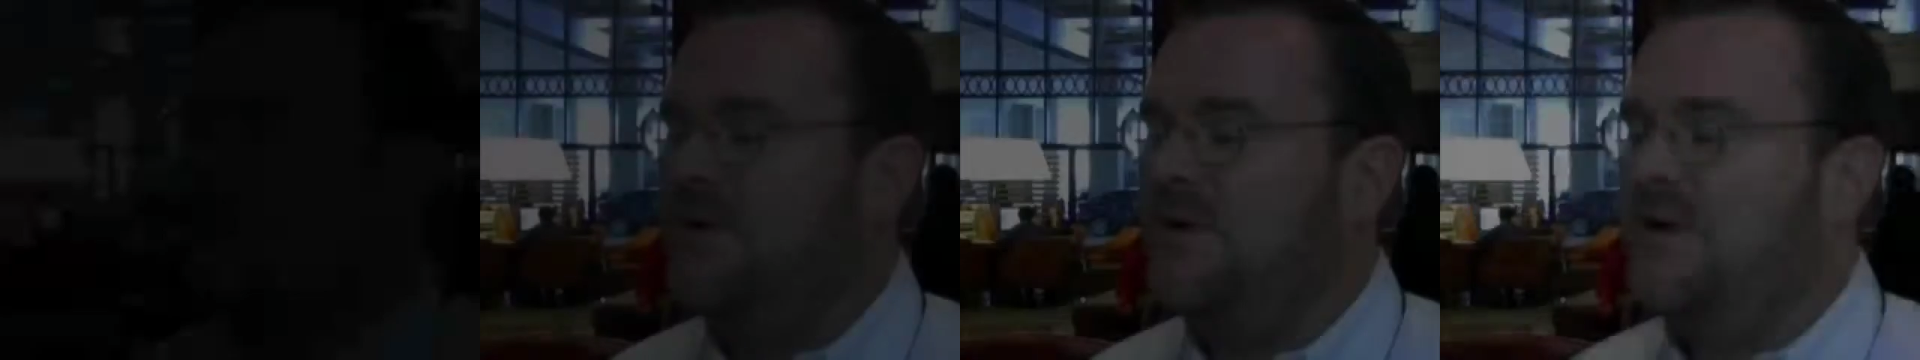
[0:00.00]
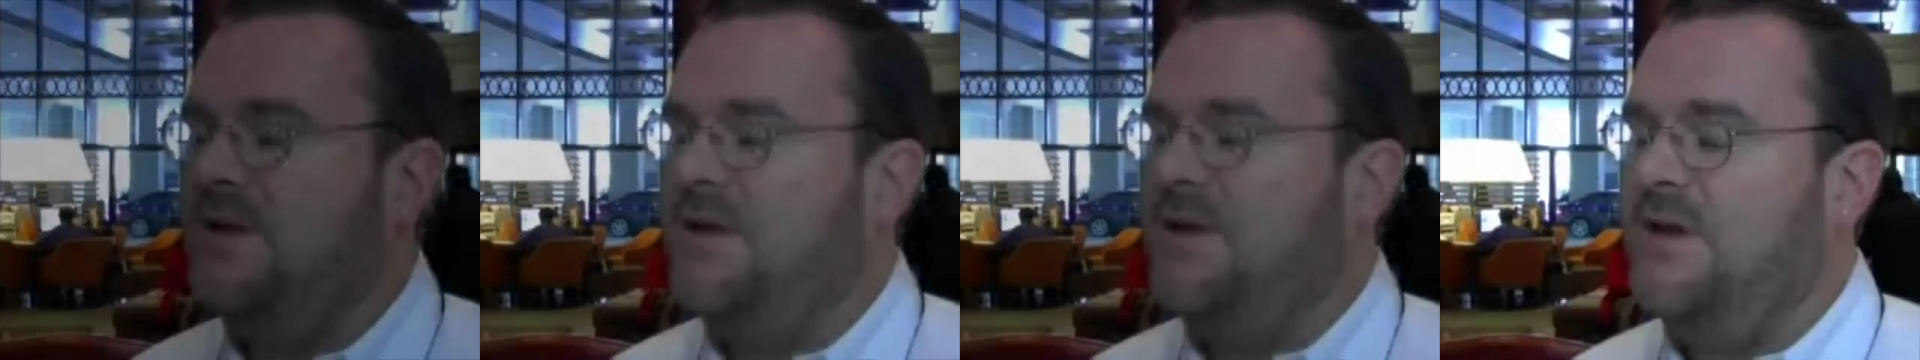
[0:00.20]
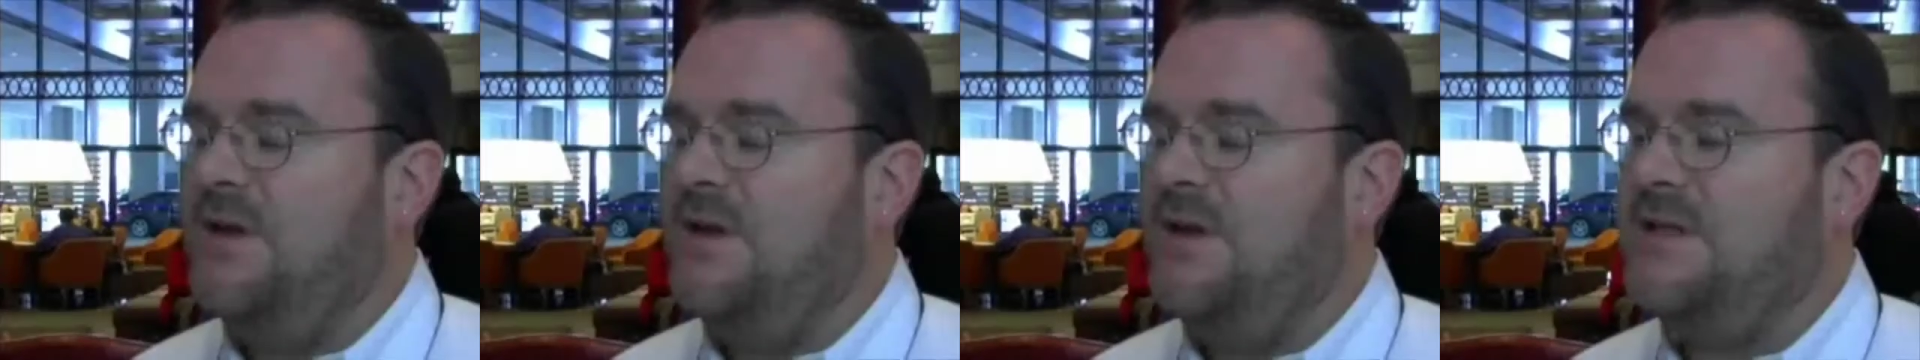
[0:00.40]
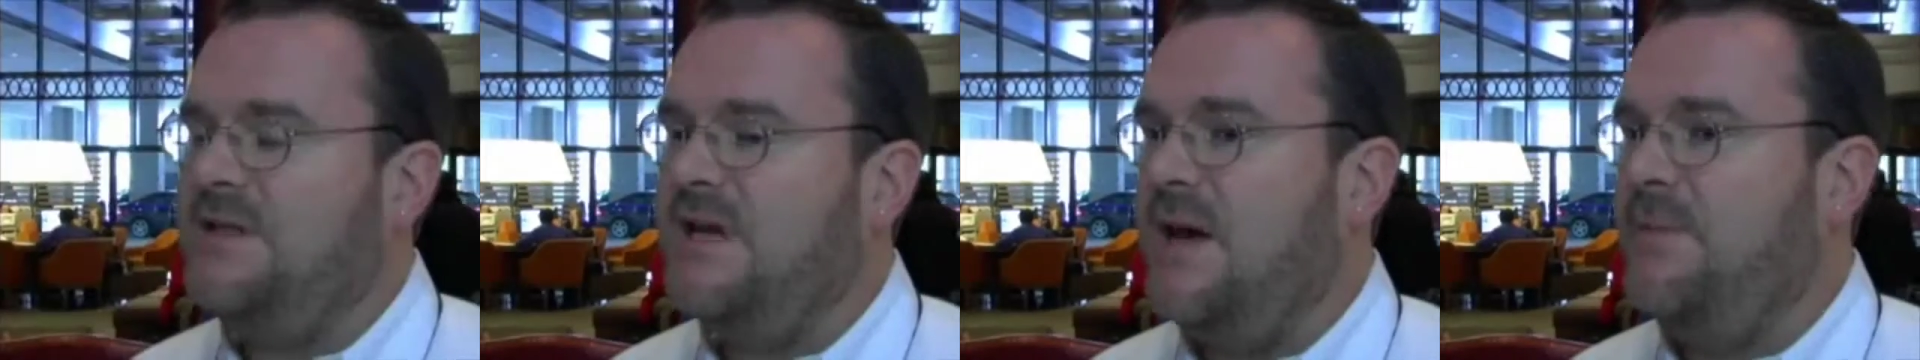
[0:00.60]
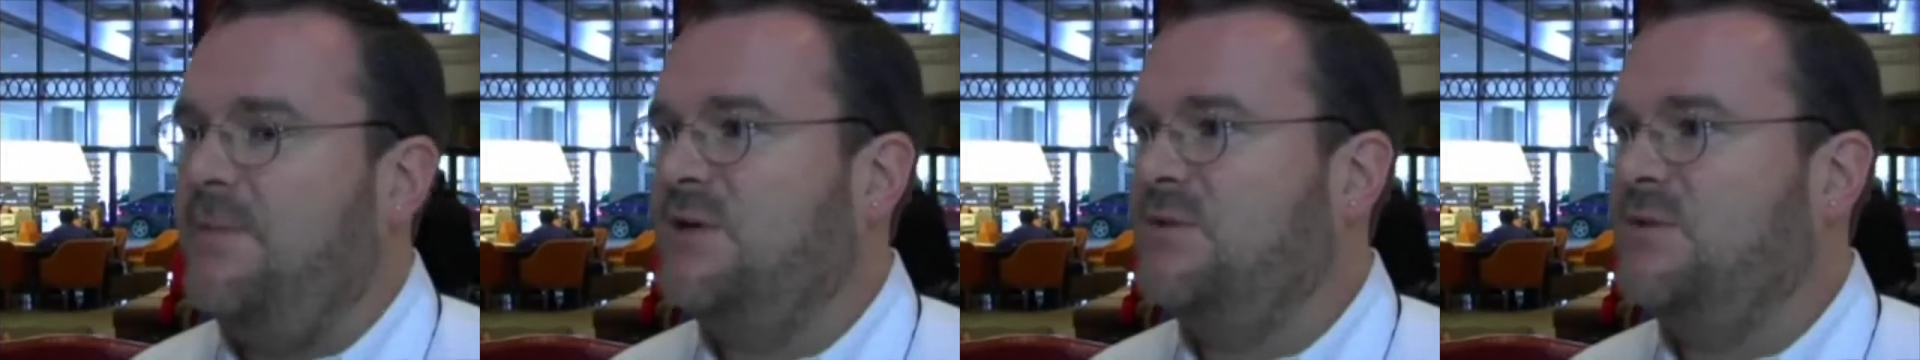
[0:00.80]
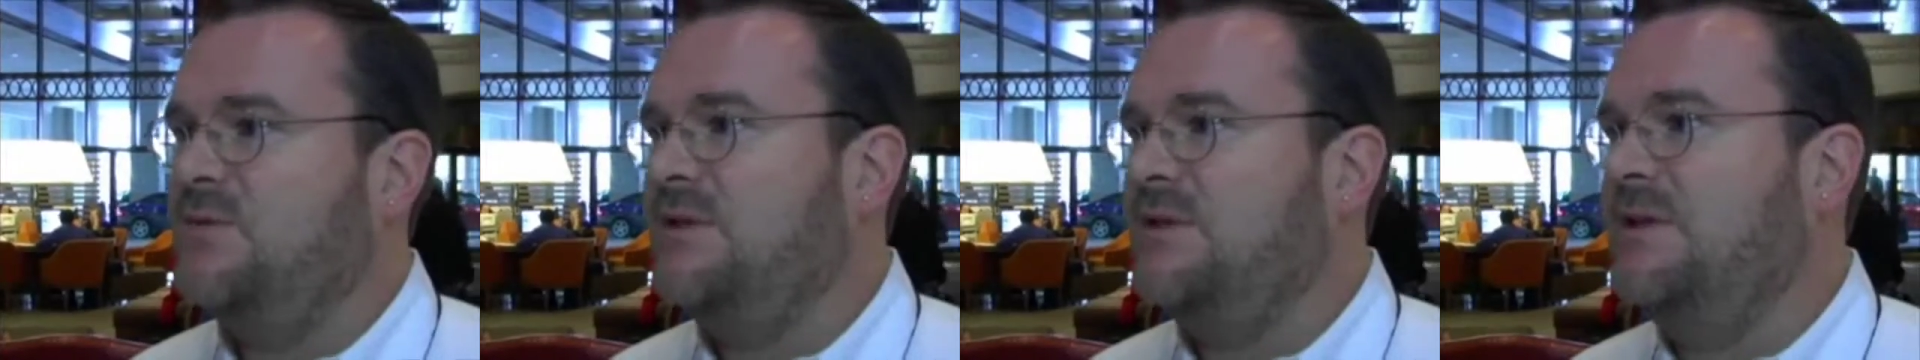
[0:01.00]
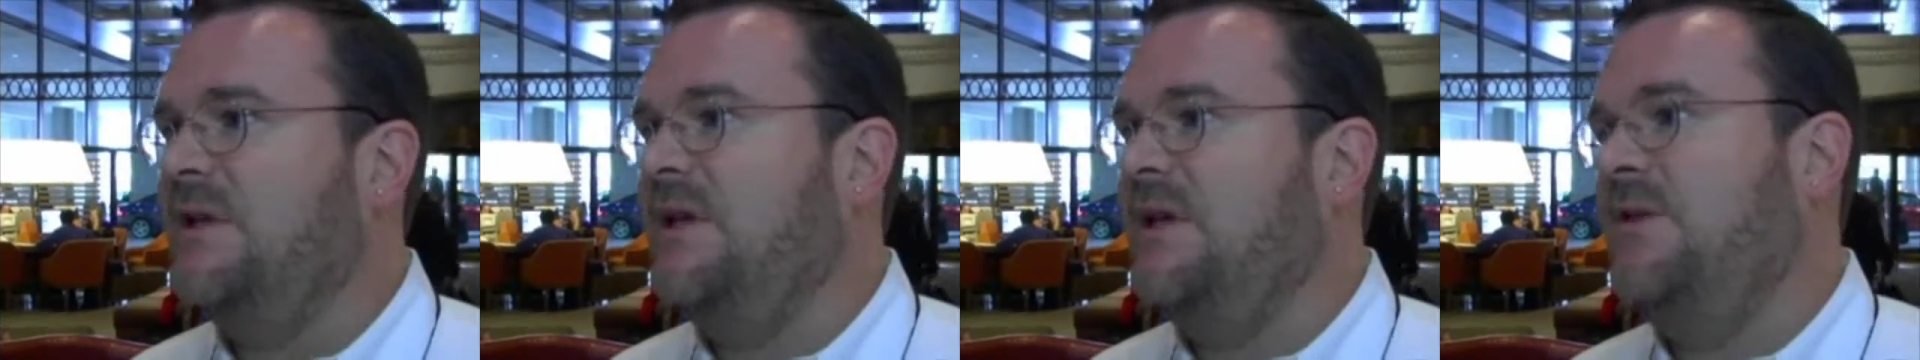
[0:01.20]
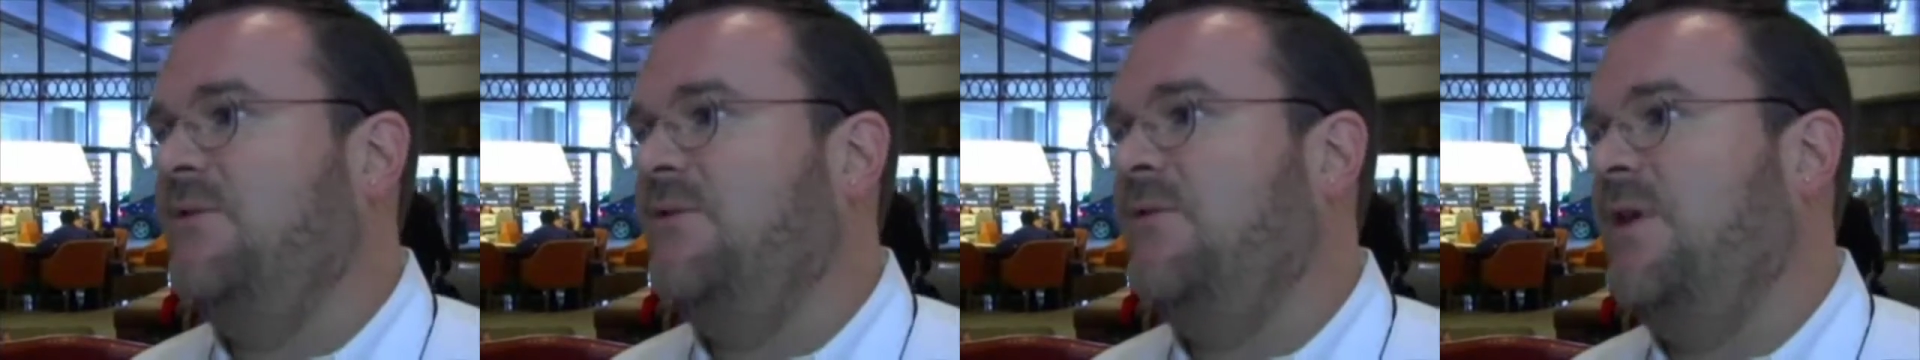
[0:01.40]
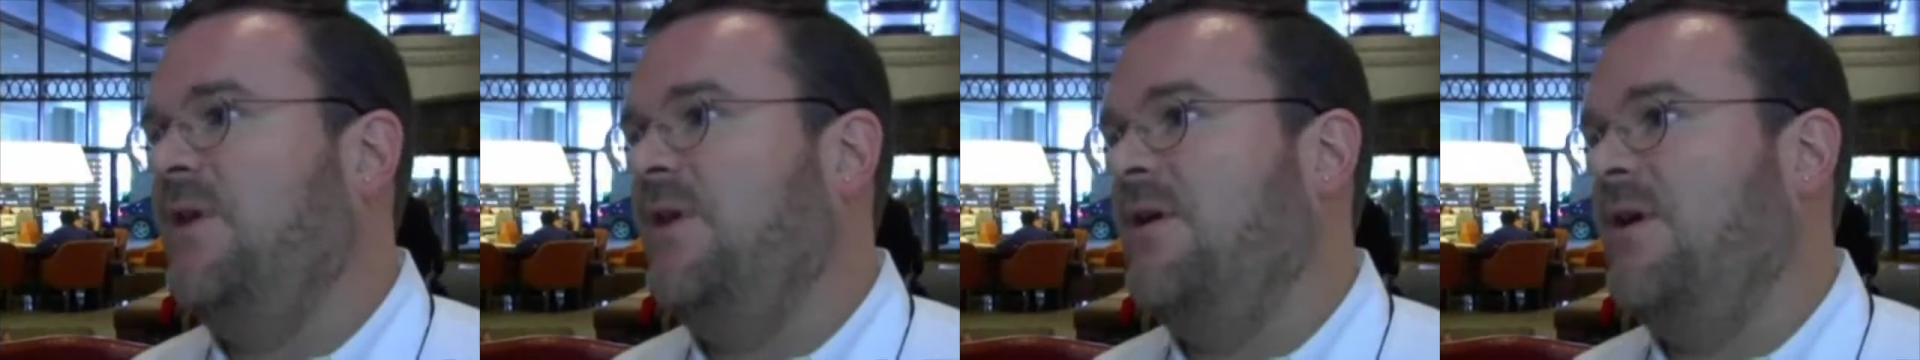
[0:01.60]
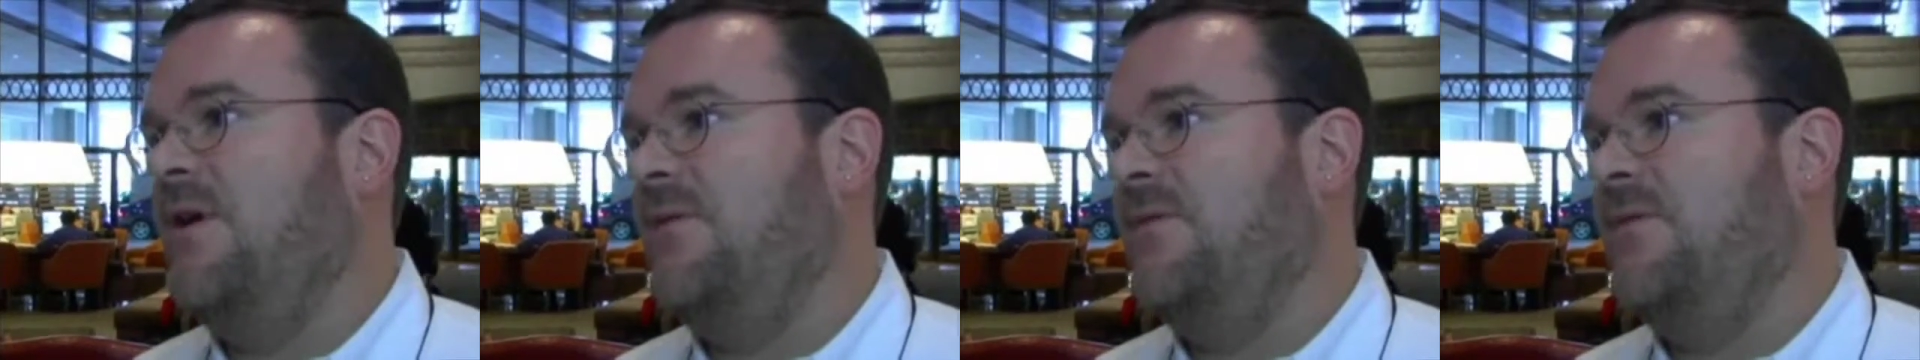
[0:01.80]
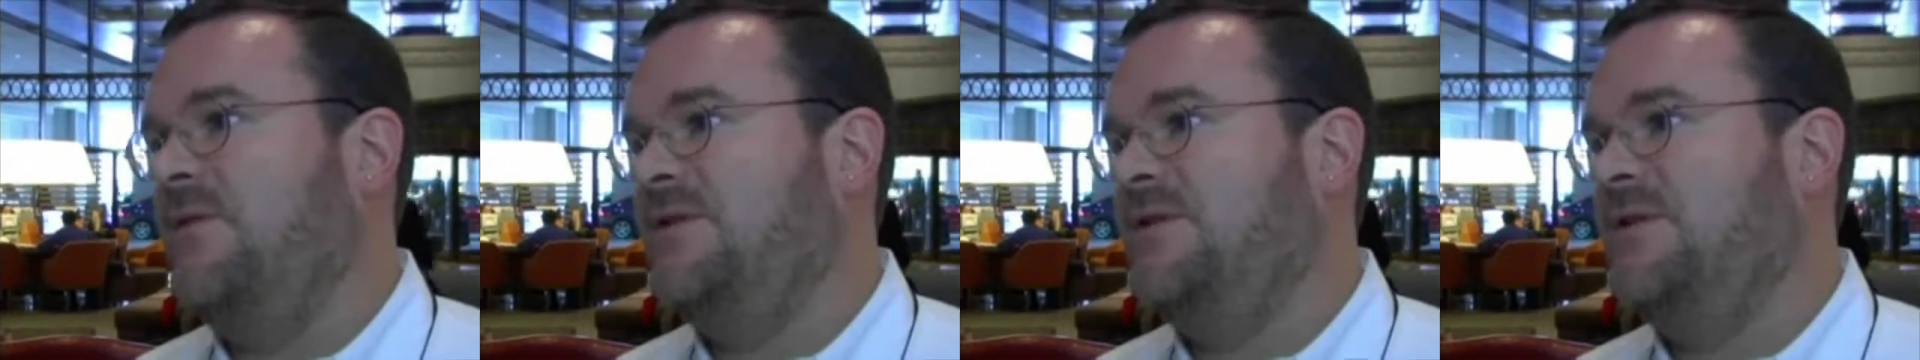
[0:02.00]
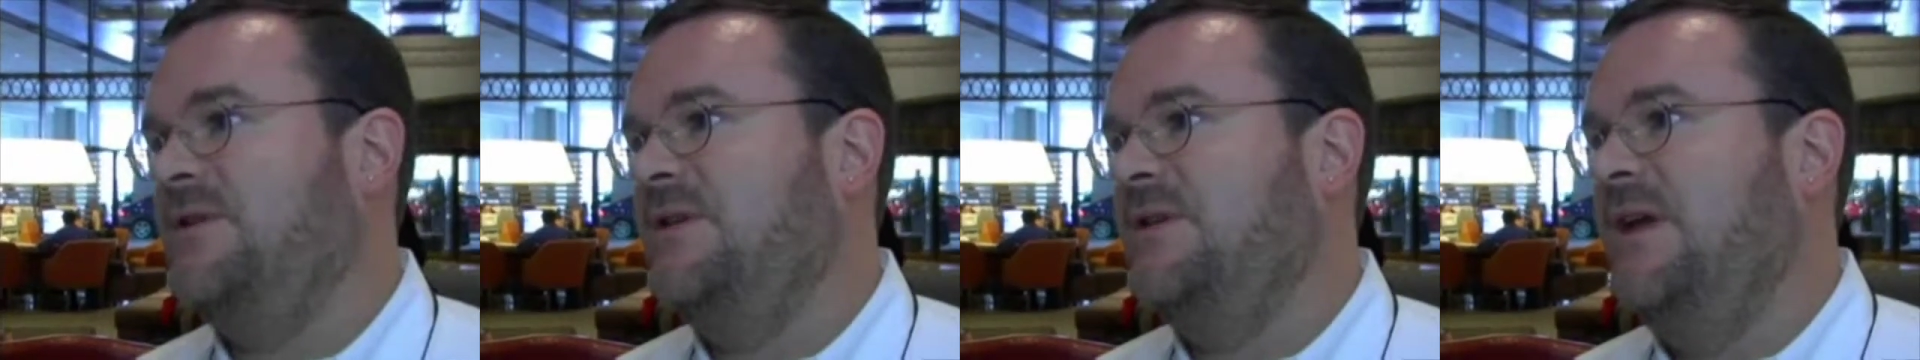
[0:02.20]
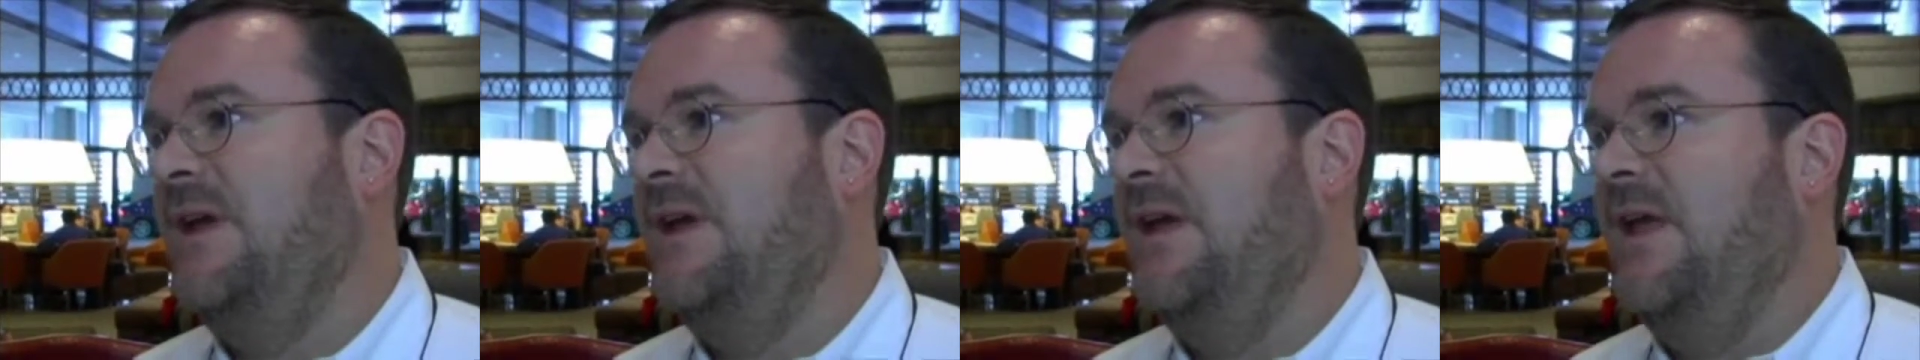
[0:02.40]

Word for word: One of the topics was lean for the office.